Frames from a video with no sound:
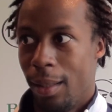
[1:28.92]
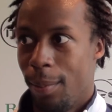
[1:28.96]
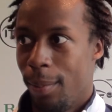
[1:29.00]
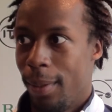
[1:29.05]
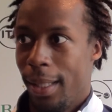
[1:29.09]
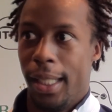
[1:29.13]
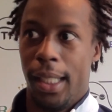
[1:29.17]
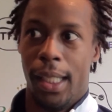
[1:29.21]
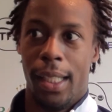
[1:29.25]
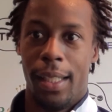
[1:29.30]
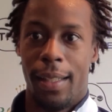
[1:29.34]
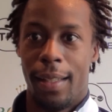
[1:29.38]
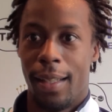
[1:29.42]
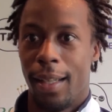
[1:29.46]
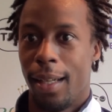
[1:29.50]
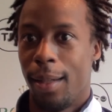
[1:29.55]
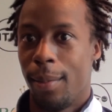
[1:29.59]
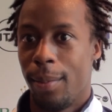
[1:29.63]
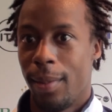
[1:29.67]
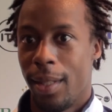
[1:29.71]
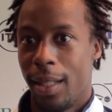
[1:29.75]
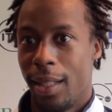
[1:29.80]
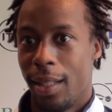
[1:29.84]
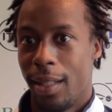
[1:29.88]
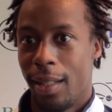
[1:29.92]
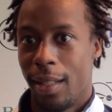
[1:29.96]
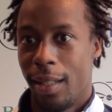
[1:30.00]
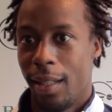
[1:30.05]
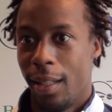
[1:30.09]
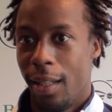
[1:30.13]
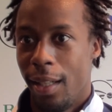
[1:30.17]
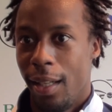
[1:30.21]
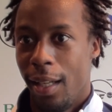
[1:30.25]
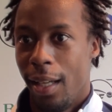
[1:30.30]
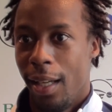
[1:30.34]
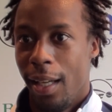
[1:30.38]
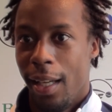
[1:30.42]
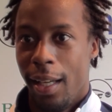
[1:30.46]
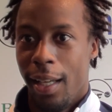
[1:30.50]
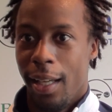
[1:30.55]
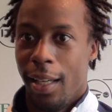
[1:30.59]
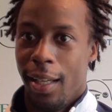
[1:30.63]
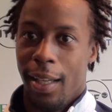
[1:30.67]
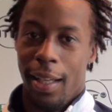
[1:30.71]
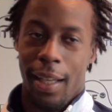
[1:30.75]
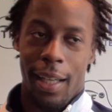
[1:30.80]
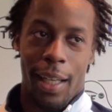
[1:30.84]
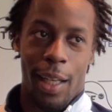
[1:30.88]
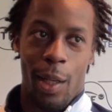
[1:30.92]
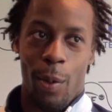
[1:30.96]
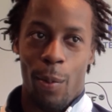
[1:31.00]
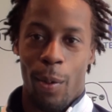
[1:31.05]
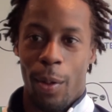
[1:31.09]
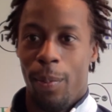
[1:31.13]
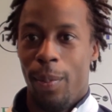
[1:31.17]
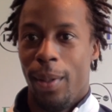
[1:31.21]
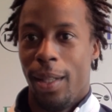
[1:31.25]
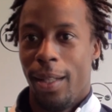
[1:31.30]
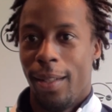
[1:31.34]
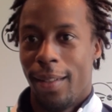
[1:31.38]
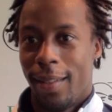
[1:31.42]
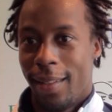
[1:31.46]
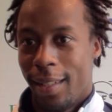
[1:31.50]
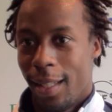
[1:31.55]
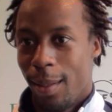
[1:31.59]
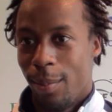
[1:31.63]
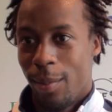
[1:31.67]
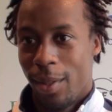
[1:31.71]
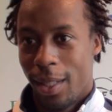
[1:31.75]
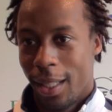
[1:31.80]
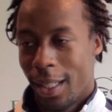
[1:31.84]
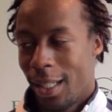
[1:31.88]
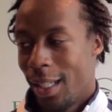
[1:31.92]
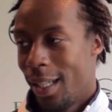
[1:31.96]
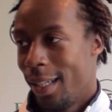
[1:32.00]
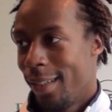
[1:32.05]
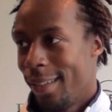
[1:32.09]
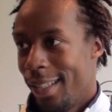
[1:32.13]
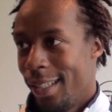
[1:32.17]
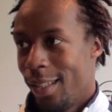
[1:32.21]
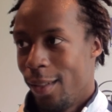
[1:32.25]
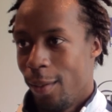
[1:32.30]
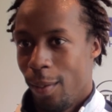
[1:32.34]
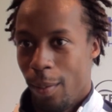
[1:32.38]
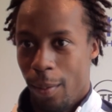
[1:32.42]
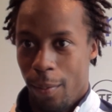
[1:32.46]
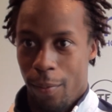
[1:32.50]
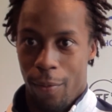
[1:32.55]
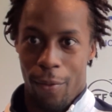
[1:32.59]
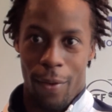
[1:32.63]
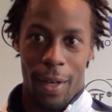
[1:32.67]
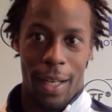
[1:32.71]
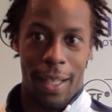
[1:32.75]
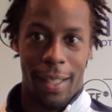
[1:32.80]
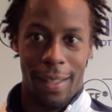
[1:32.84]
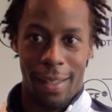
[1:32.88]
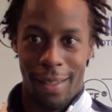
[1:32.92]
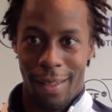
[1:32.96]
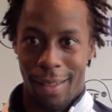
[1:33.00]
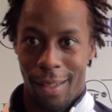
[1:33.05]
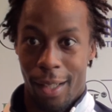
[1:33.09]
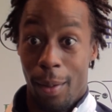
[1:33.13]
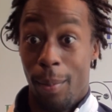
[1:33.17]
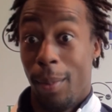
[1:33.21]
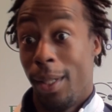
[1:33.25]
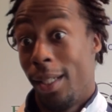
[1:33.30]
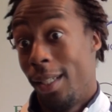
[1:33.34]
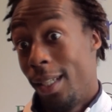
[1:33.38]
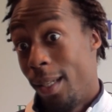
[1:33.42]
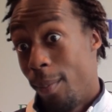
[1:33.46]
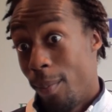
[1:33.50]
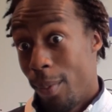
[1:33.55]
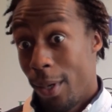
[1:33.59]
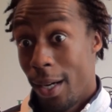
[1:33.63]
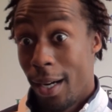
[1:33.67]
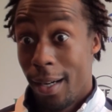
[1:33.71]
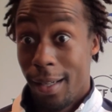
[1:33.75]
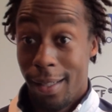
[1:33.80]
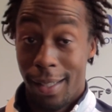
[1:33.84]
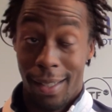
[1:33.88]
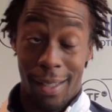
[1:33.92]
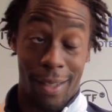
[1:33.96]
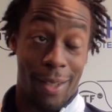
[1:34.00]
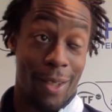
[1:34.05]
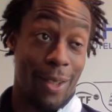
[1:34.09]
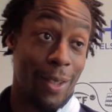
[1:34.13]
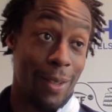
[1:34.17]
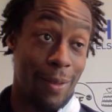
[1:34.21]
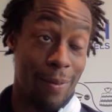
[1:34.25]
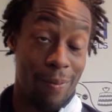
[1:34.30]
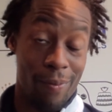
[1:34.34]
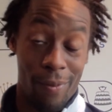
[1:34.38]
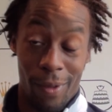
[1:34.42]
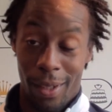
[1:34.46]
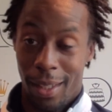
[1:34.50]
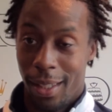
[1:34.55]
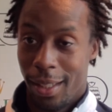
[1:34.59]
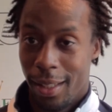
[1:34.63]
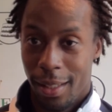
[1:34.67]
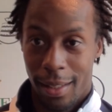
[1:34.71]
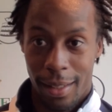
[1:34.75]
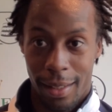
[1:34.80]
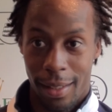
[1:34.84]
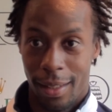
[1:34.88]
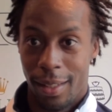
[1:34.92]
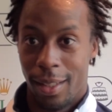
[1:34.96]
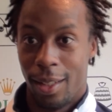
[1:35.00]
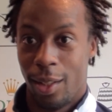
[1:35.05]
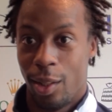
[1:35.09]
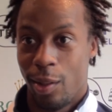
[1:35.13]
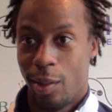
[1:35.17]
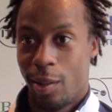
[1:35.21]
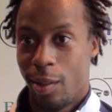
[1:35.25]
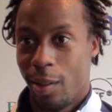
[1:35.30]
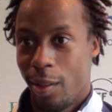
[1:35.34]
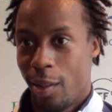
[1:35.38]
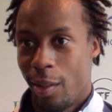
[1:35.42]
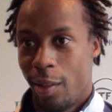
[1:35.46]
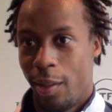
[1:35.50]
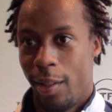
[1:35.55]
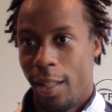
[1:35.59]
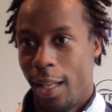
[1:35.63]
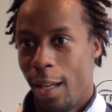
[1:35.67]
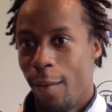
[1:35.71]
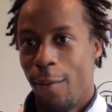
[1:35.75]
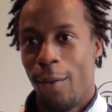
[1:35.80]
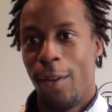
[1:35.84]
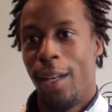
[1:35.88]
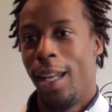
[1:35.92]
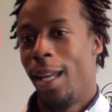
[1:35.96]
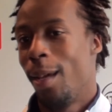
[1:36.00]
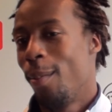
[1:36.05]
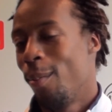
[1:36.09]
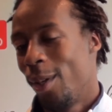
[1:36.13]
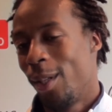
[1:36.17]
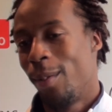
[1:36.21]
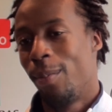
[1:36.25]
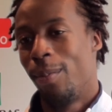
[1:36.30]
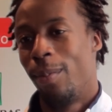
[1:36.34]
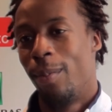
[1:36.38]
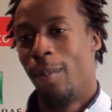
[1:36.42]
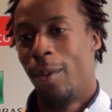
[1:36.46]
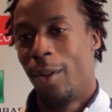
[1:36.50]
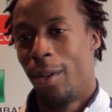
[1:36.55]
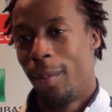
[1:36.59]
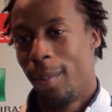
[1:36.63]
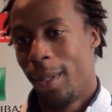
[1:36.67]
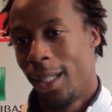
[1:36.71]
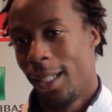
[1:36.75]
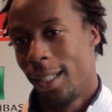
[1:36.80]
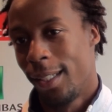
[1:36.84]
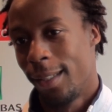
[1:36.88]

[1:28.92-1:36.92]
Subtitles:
him at any time and it won't be the same jet lag than France, in Paris, so, well, it's never them, but more me.